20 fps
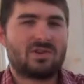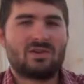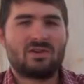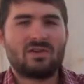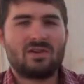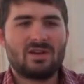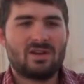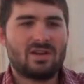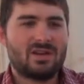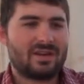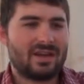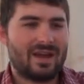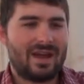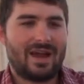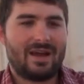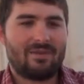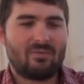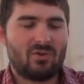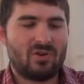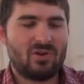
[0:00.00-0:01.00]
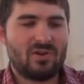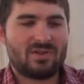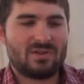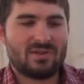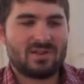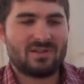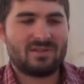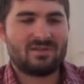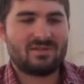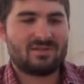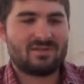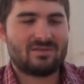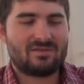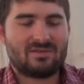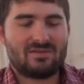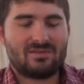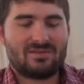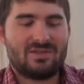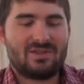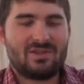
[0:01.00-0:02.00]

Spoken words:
and cameras and,